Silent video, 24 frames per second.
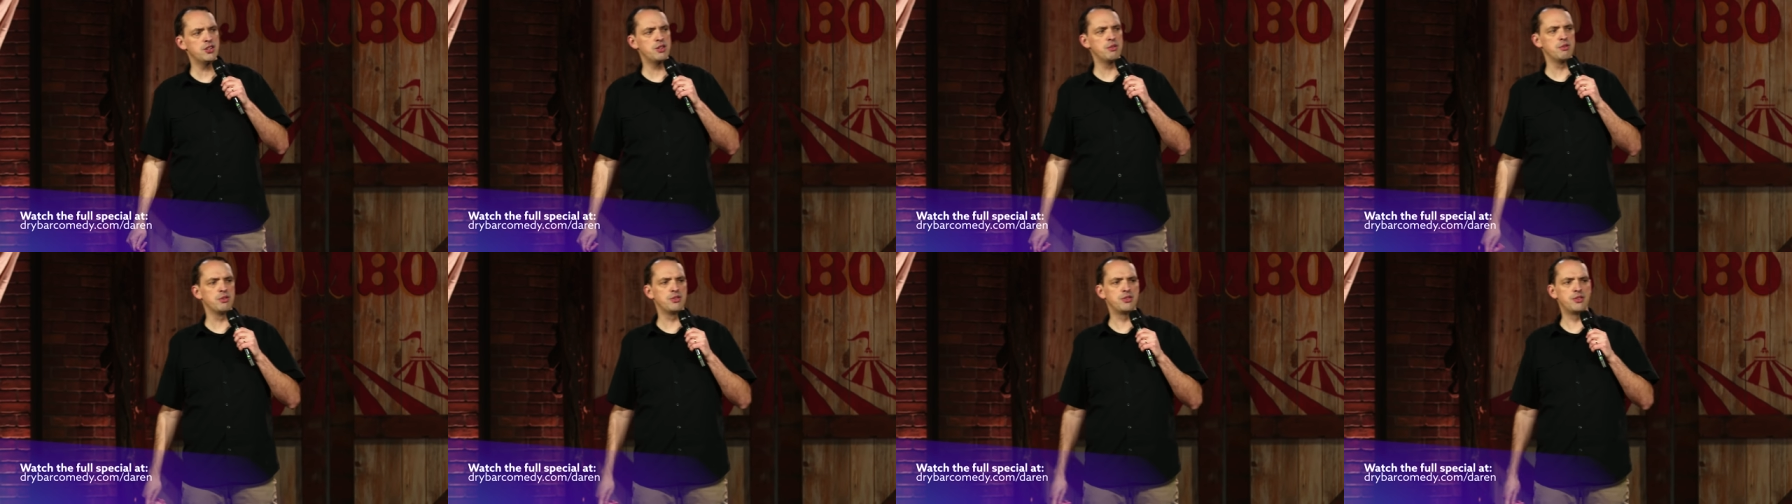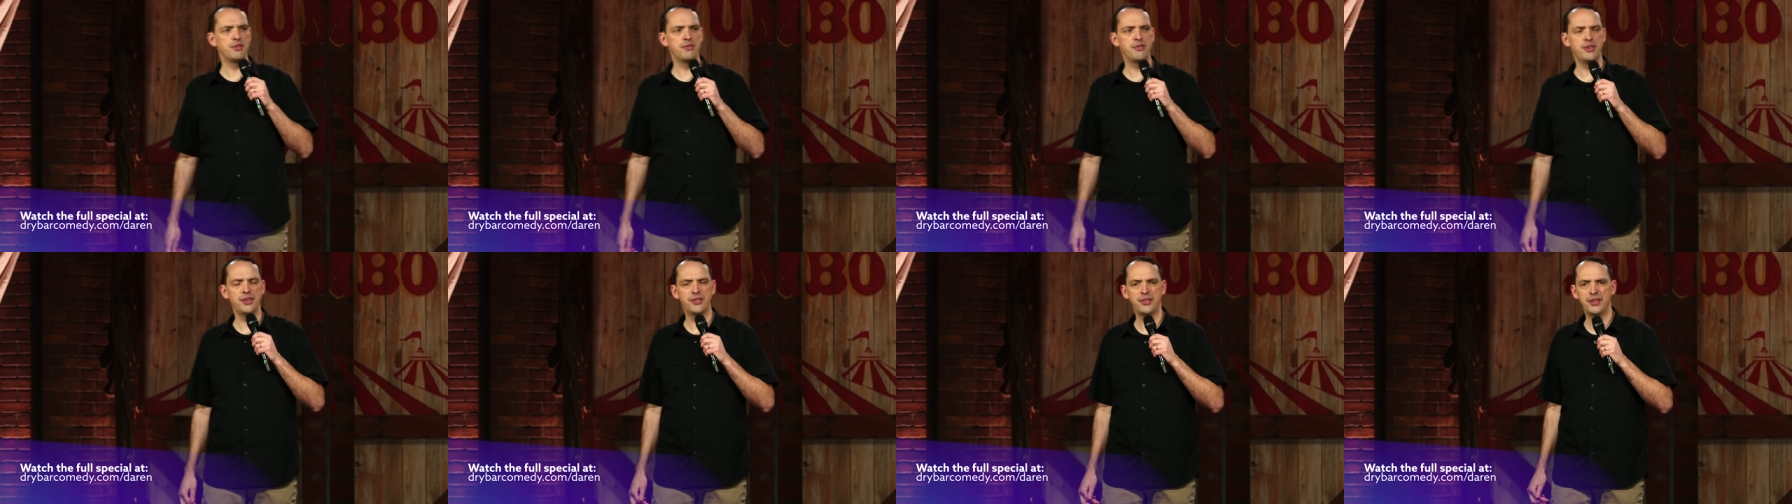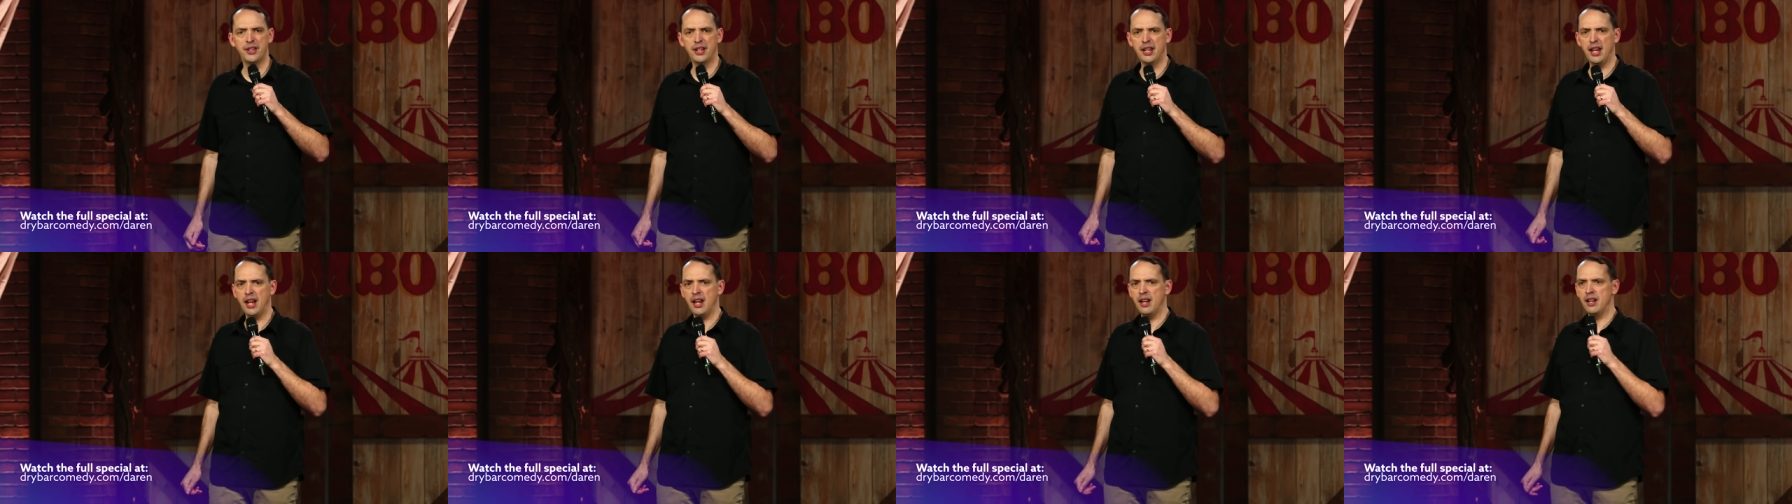She was
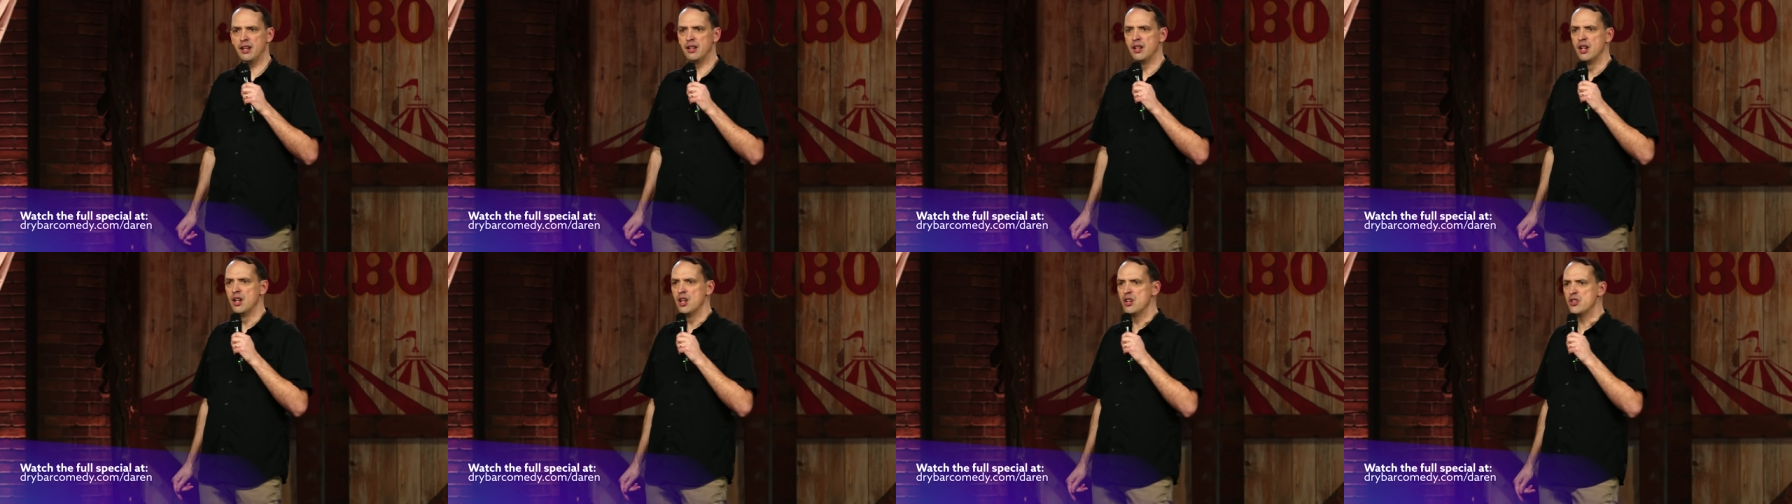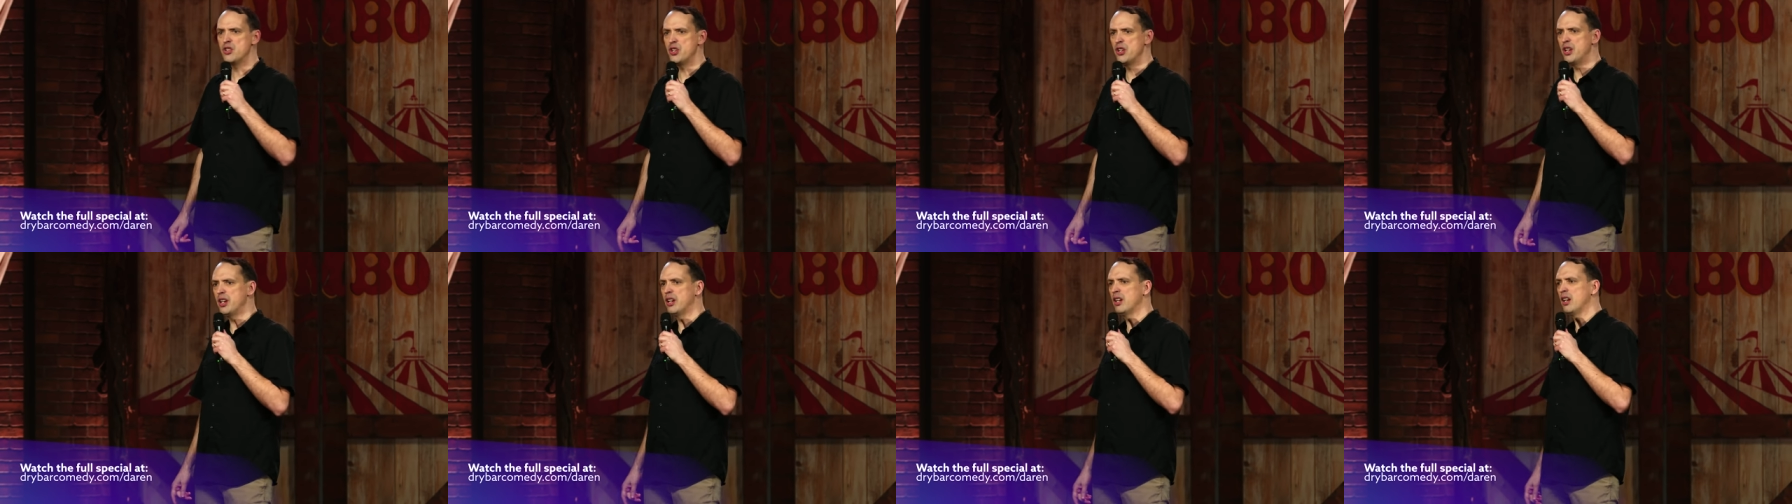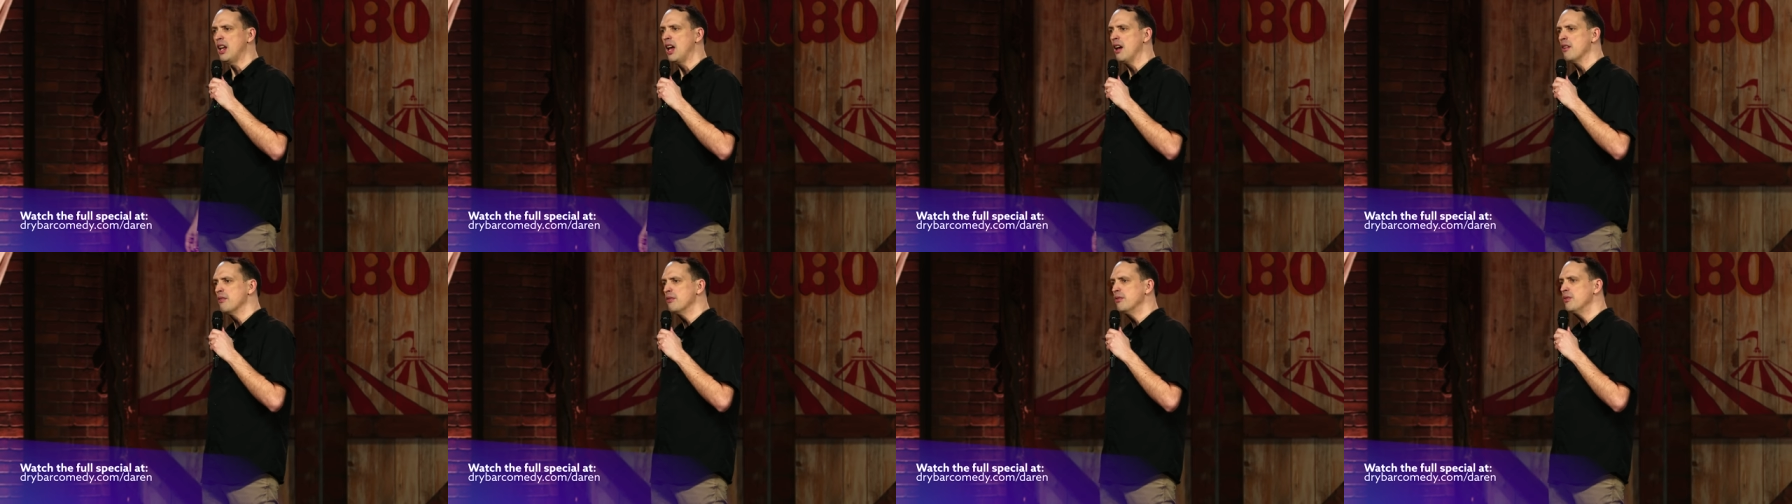sophisticated. She
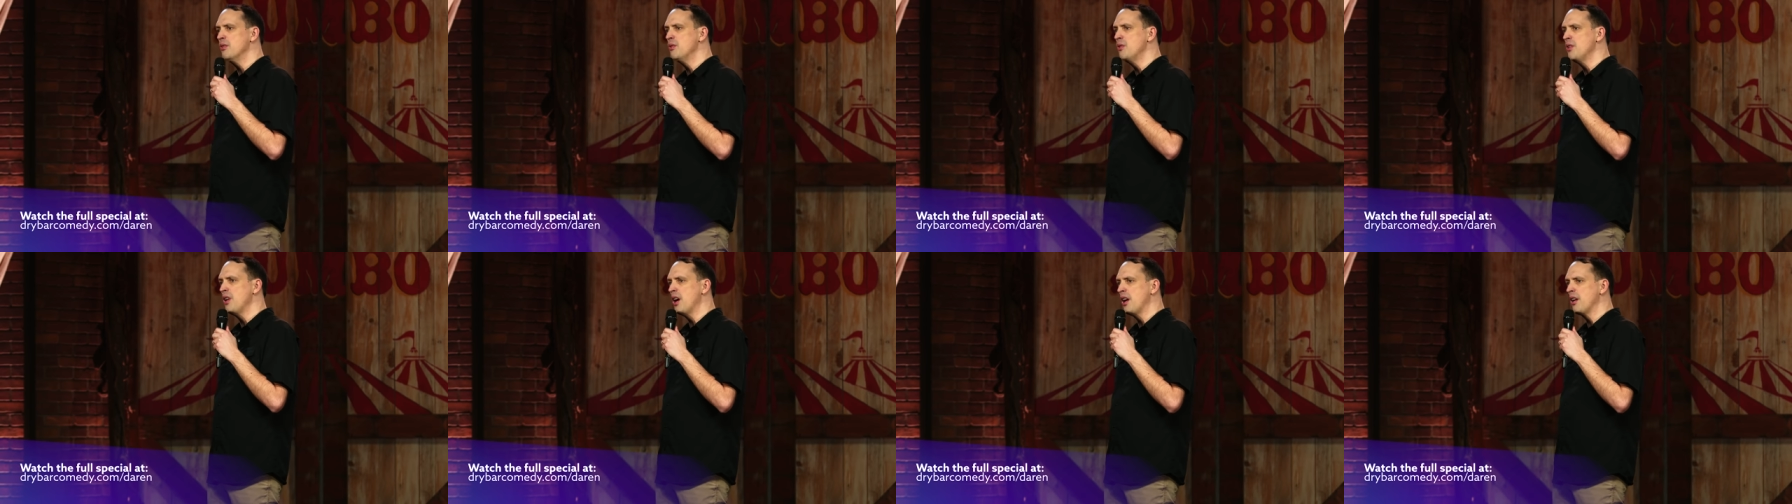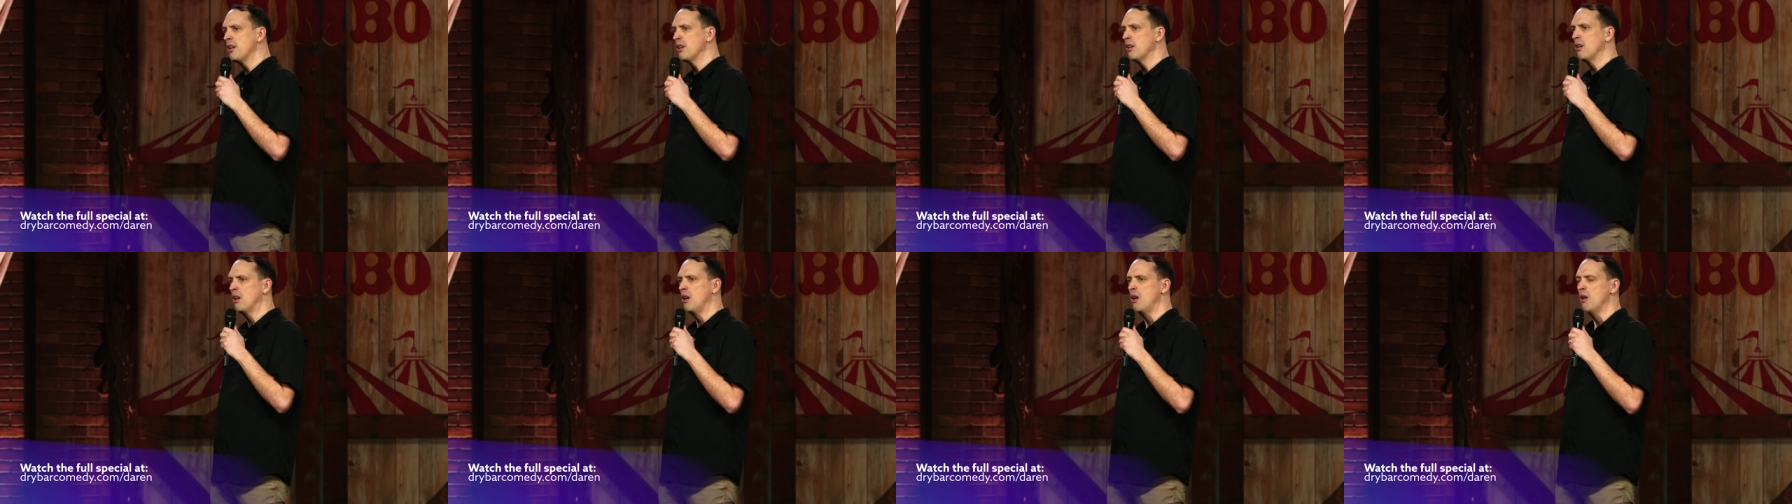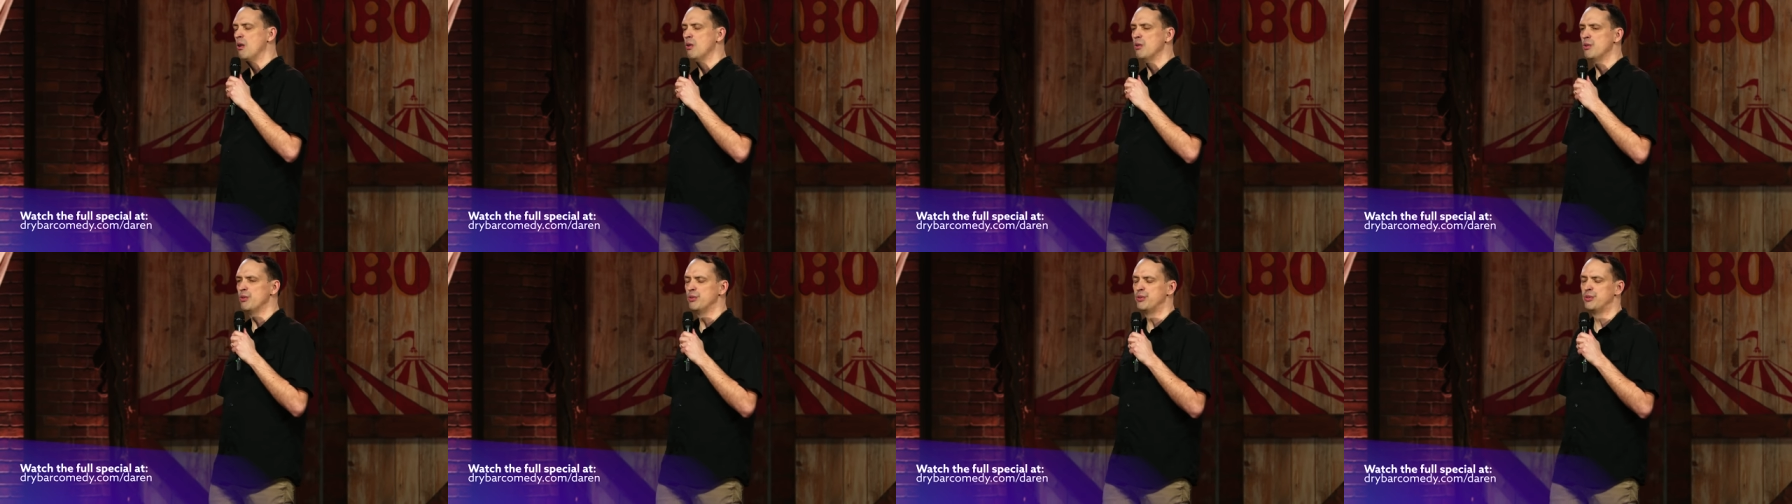didn't have food on her
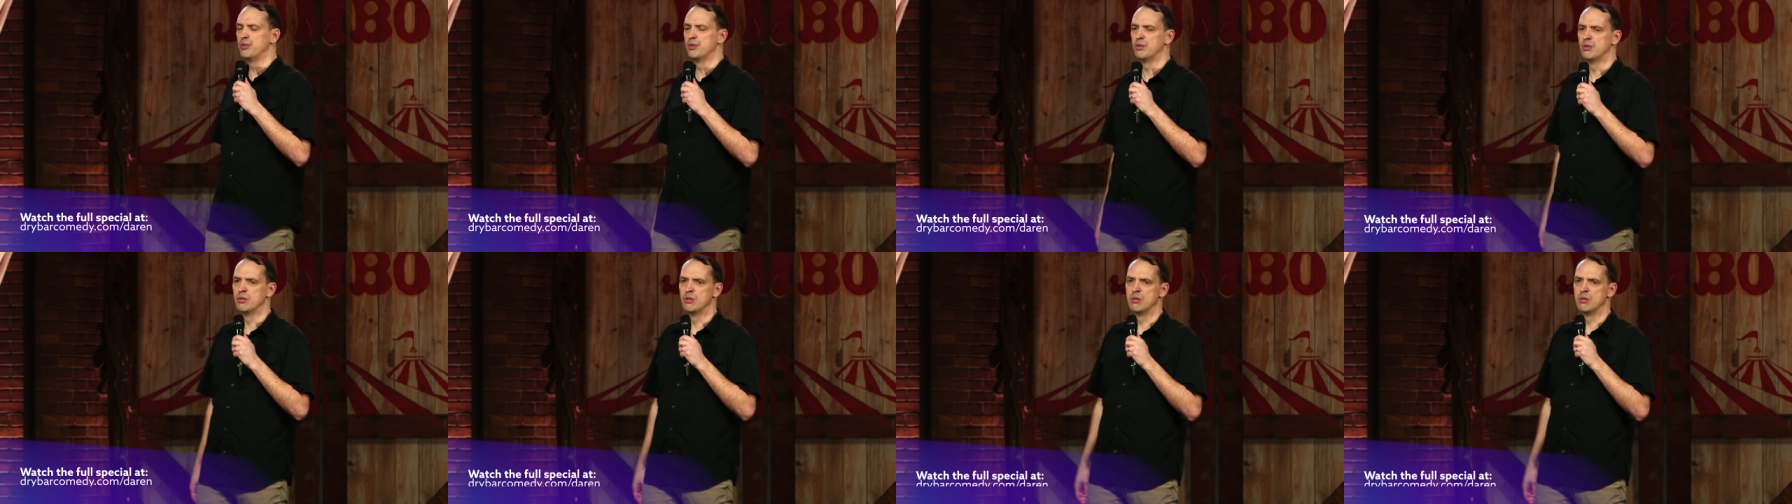clothes.